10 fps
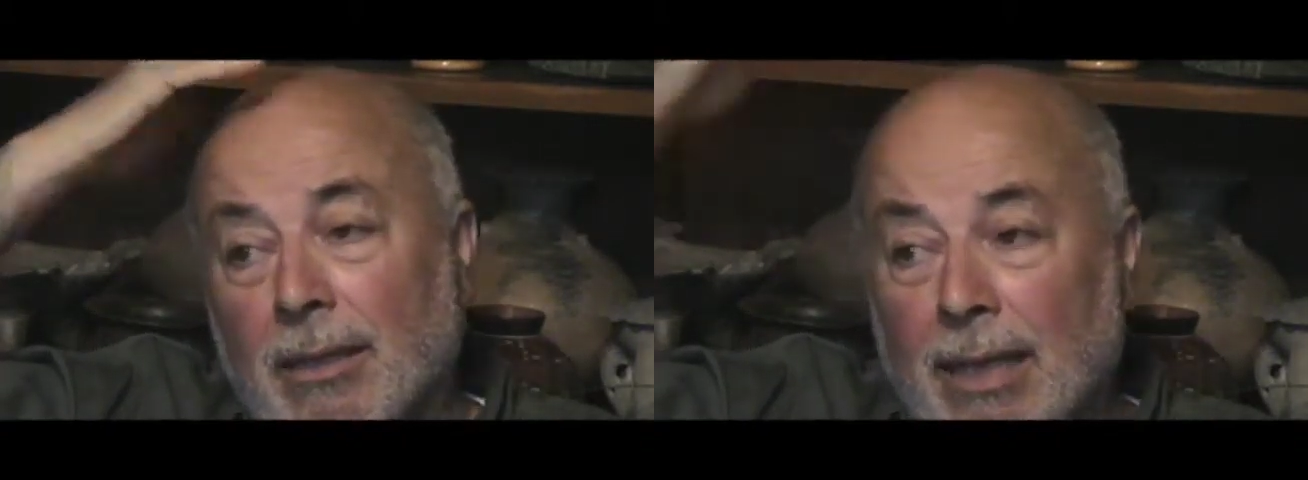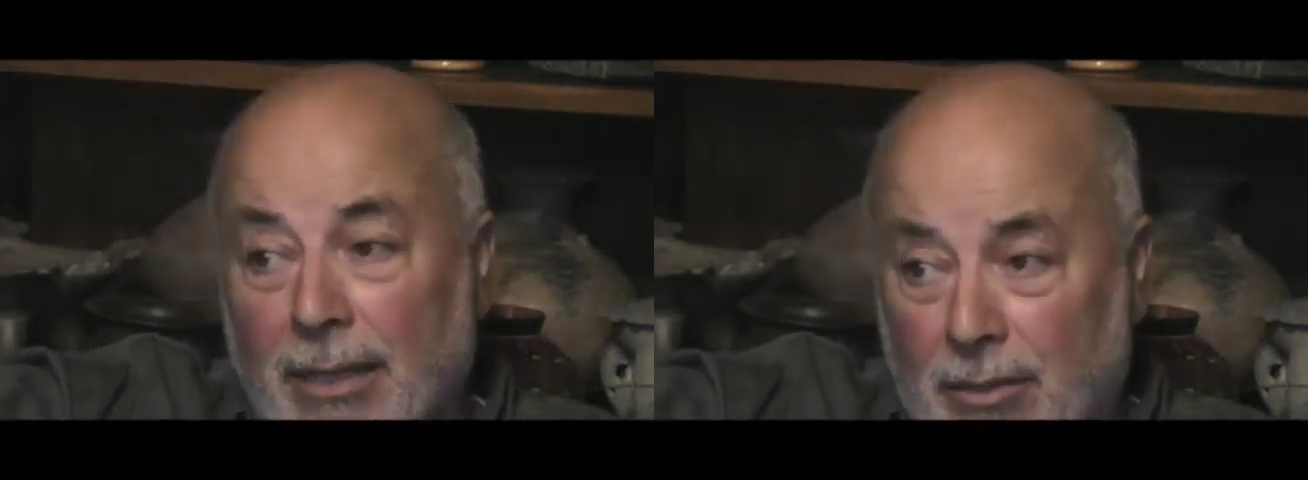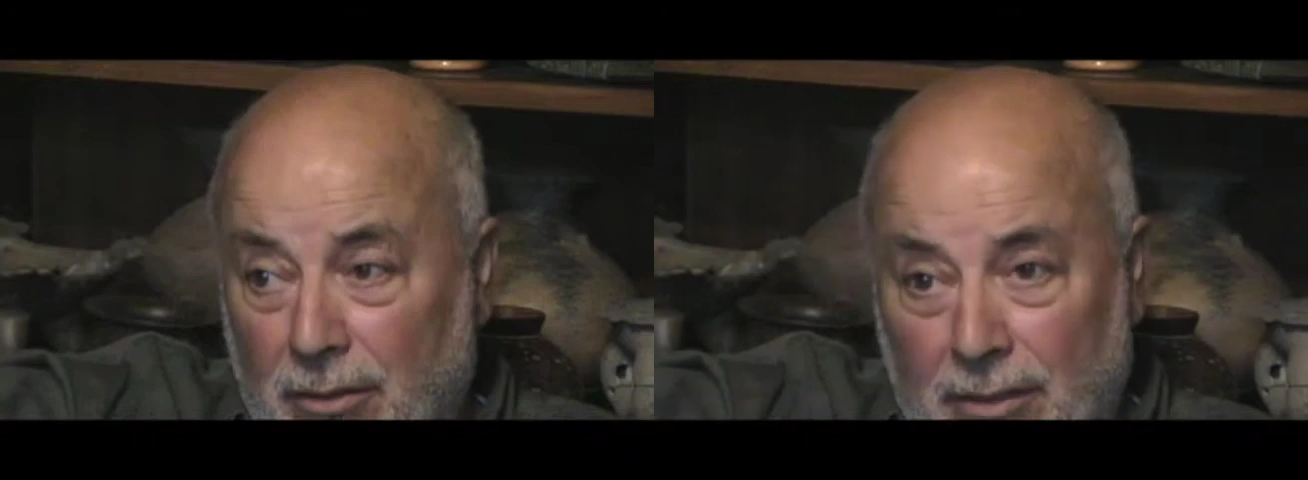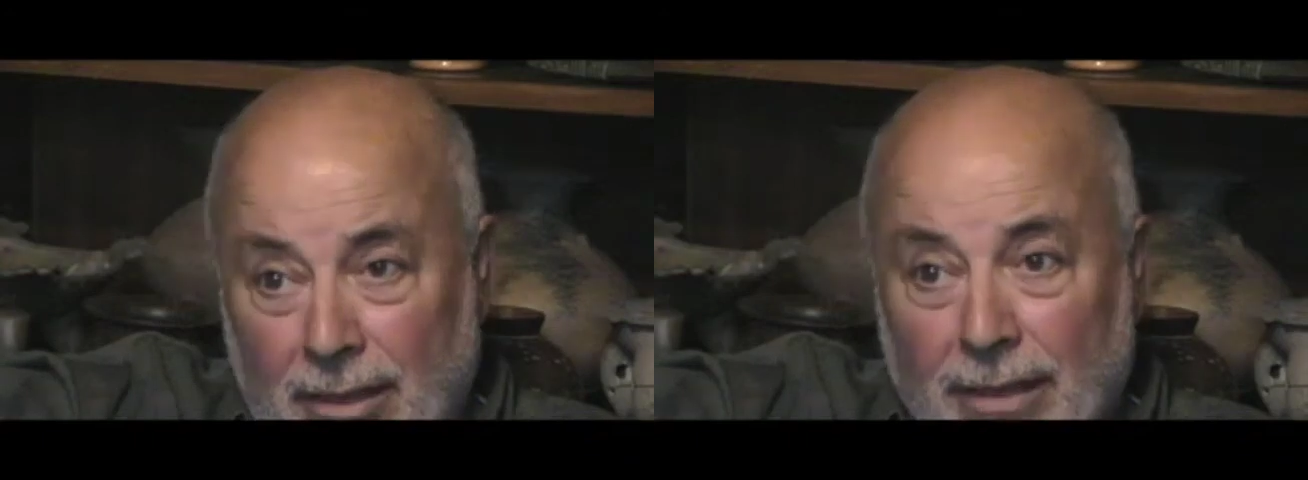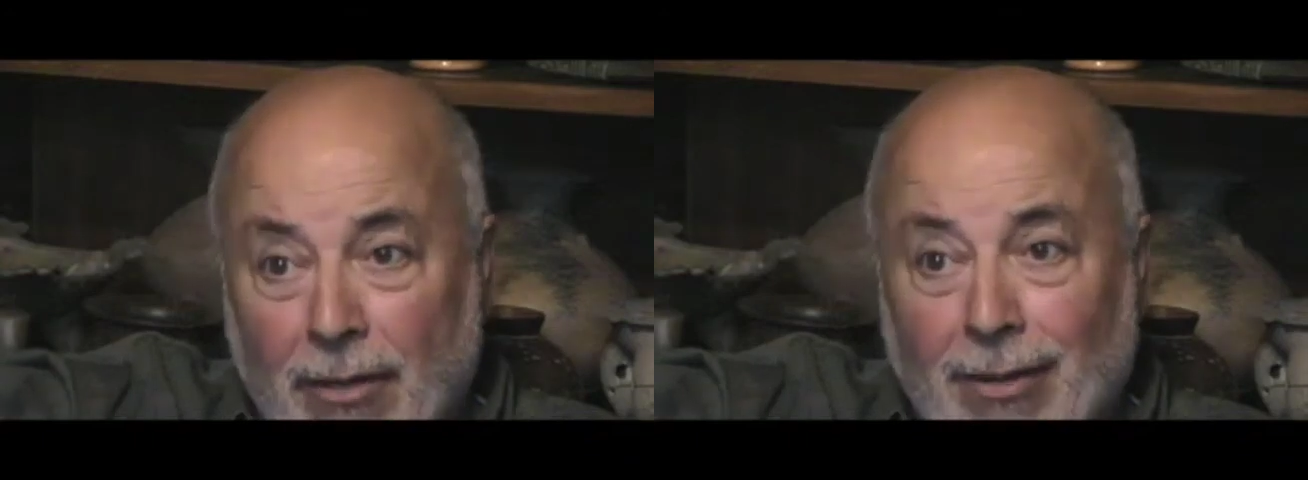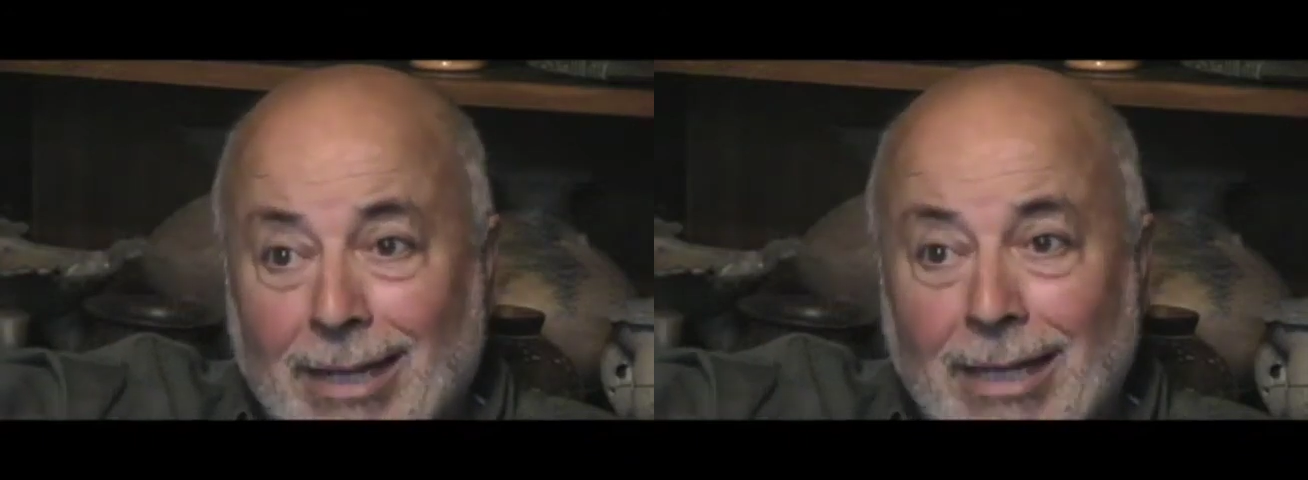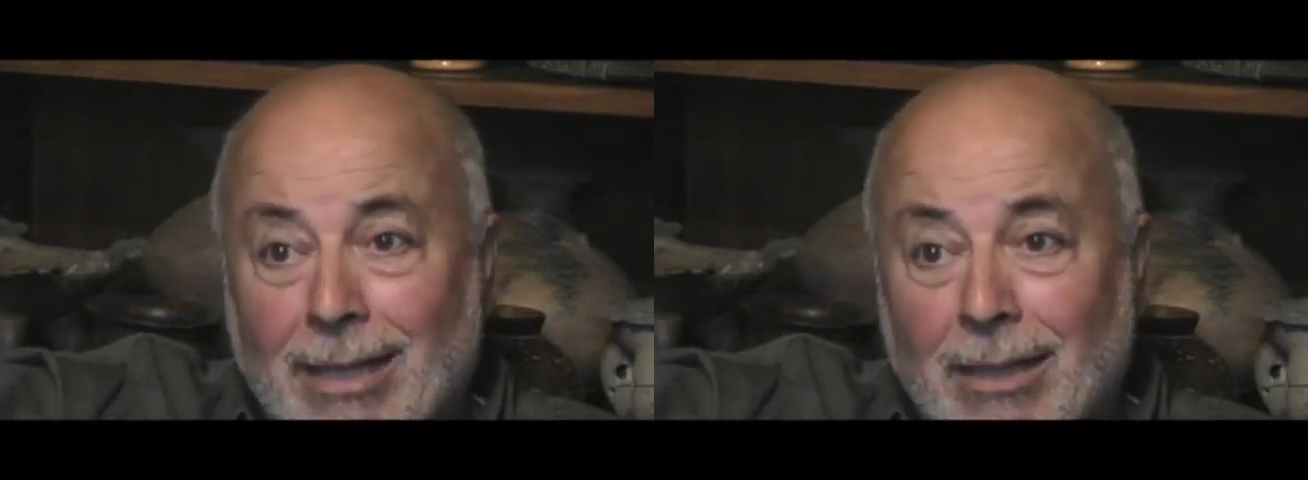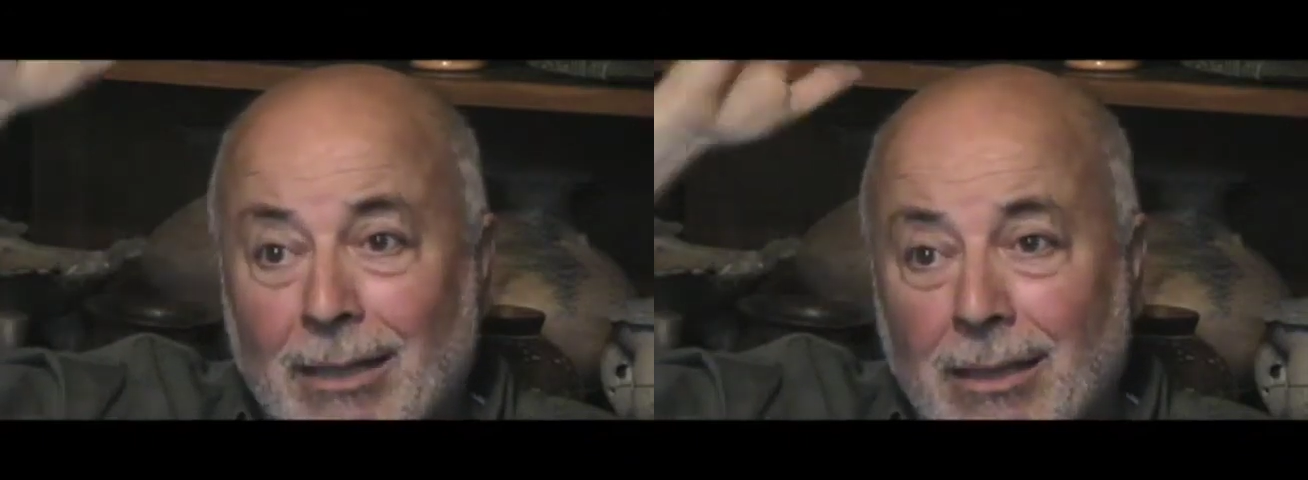like Elena
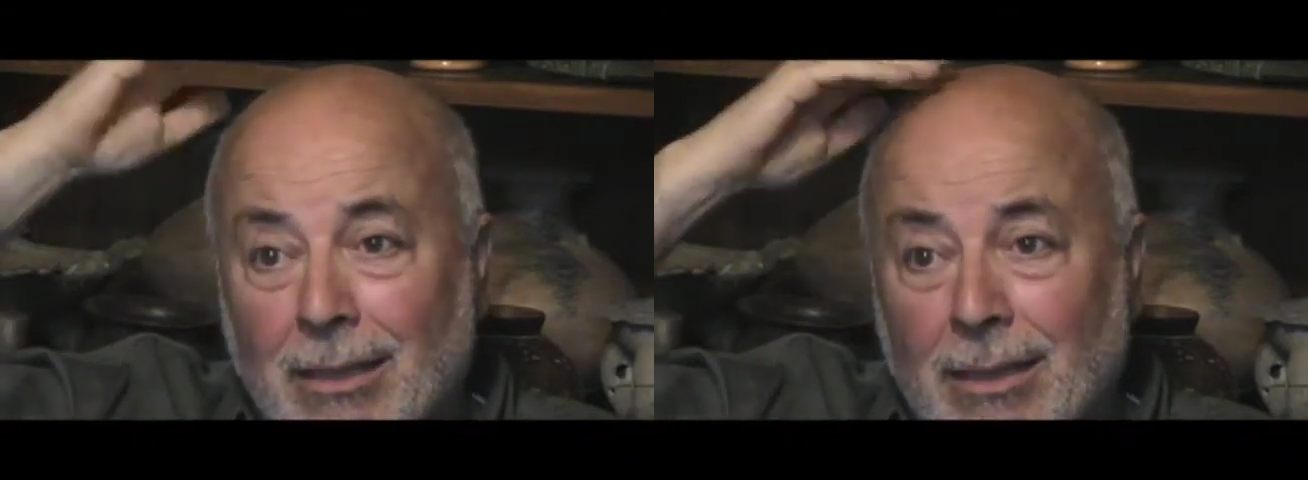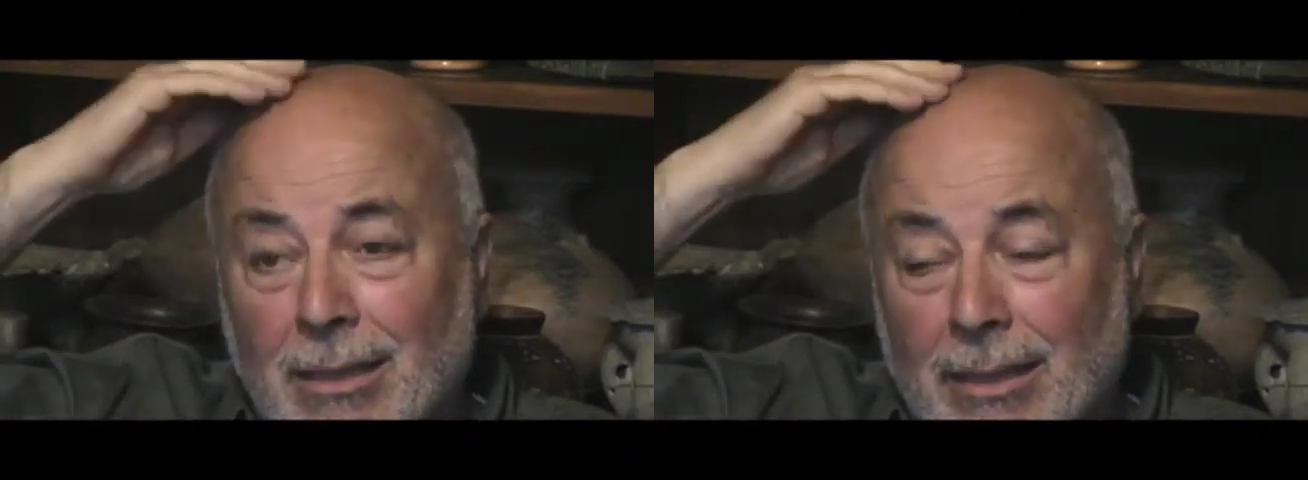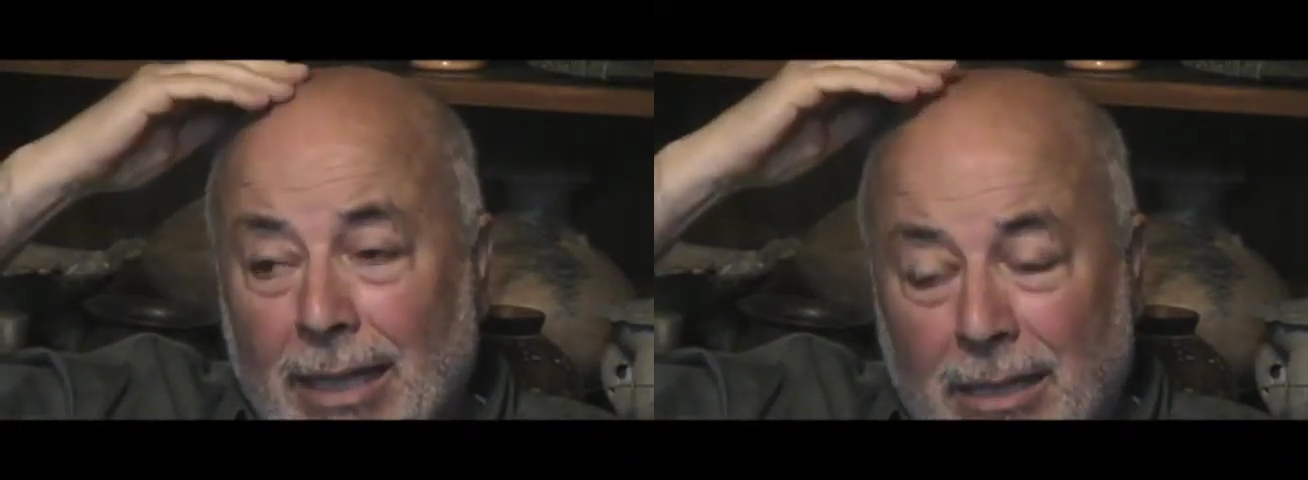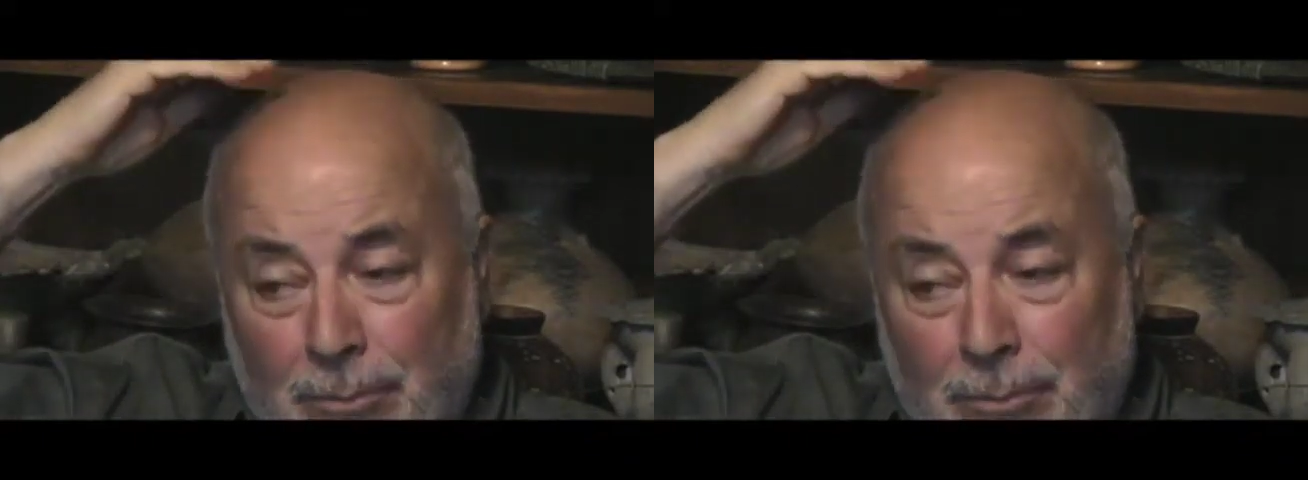Varela, like